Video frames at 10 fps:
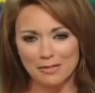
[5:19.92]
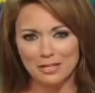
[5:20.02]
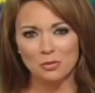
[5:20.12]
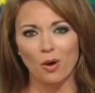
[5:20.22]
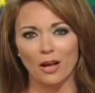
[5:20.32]
about
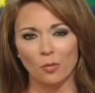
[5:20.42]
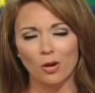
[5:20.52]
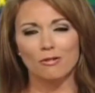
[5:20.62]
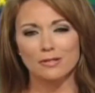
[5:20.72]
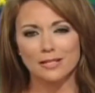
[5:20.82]
this one.
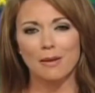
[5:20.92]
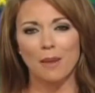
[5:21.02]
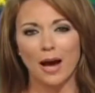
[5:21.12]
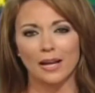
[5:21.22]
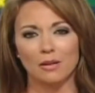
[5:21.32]
What are
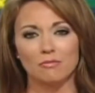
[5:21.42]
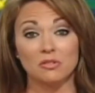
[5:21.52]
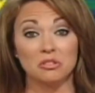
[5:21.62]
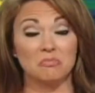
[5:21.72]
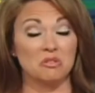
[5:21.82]
some
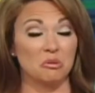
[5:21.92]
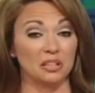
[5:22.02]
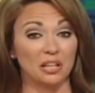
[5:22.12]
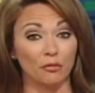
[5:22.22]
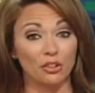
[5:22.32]
items you
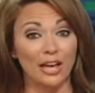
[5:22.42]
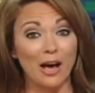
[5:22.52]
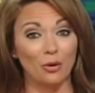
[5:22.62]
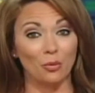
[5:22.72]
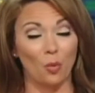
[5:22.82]
can live
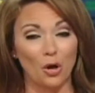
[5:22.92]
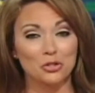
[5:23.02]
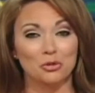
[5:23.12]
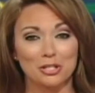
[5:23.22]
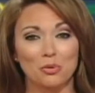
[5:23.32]
without?
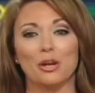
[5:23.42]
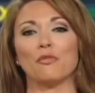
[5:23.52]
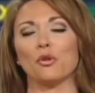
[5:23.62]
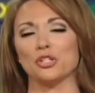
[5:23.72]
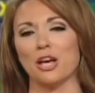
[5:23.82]
Wall Street
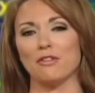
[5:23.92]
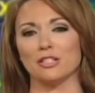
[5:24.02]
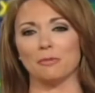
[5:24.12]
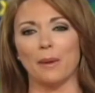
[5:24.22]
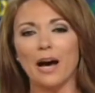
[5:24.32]
24/7
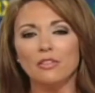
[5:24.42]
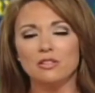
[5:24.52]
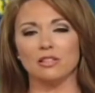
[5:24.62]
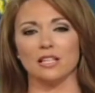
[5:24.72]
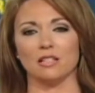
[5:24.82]
has
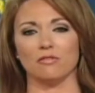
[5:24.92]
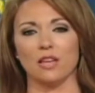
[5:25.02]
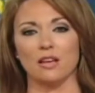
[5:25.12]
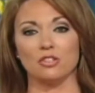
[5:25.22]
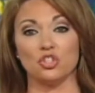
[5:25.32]
compiled this list of
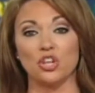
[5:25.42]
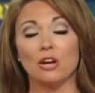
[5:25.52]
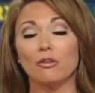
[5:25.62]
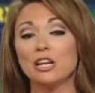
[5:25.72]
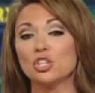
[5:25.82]
things
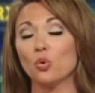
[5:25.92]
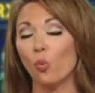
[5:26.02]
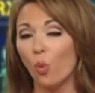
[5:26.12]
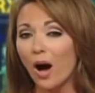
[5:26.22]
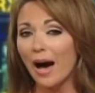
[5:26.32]

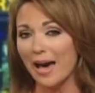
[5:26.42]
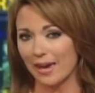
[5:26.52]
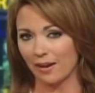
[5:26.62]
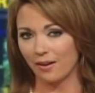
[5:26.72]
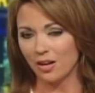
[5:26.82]
Generation
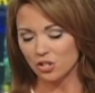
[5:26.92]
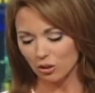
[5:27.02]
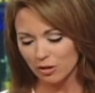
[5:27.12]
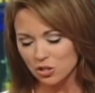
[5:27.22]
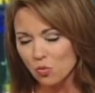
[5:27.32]
Y
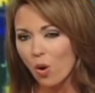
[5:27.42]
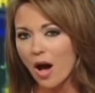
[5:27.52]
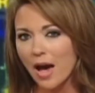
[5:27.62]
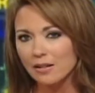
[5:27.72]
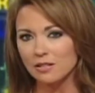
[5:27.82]

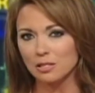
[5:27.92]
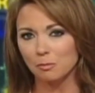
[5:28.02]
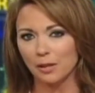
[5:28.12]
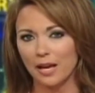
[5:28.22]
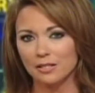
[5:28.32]

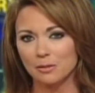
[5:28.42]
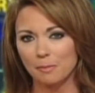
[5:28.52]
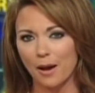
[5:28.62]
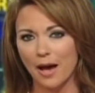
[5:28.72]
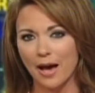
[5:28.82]
doesn't plan to
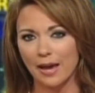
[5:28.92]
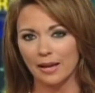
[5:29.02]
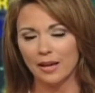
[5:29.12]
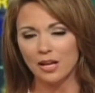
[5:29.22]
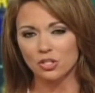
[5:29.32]

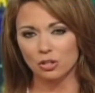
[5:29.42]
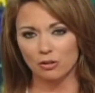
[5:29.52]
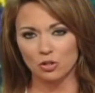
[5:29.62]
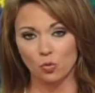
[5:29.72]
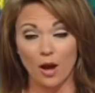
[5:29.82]
buy.
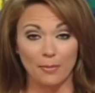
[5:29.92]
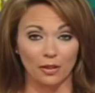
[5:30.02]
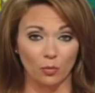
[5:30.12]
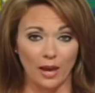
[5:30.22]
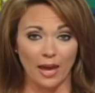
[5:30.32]
Generation Y,
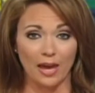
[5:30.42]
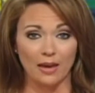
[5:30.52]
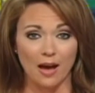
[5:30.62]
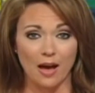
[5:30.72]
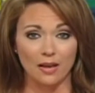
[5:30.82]
by the
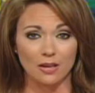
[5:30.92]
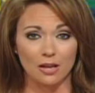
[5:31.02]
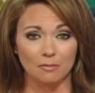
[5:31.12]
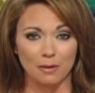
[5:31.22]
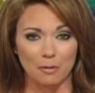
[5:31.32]
way,
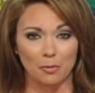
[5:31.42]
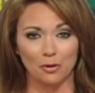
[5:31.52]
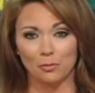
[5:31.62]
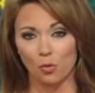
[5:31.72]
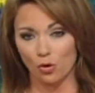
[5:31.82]
young
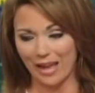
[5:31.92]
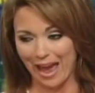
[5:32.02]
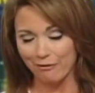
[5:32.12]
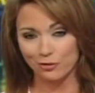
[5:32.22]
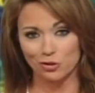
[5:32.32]
people born
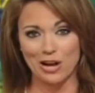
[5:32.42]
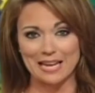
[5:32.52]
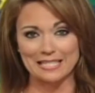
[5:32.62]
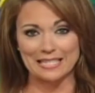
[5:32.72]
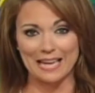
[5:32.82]
after
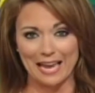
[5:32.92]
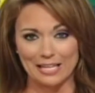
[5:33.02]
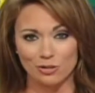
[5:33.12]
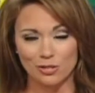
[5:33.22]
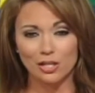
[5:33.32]

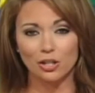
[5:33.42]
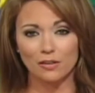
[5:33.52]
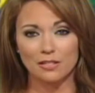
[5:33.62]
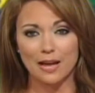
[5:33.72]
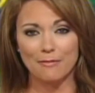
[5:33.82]
1980. So take a
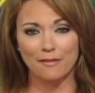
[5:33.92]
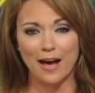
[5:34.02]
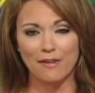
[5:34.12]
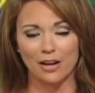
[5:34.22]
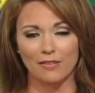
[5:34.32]
look at the top
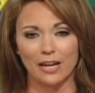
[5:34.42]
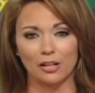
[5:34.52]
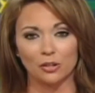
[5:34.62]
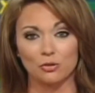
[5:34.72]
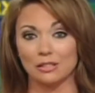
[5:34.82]
5 here. That
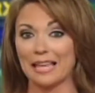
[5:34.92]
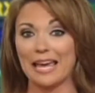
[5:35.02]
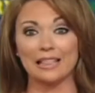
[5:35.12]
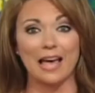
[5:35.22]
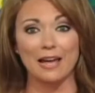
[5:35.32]
includes
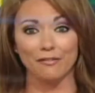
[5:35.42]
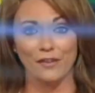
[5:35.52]
landline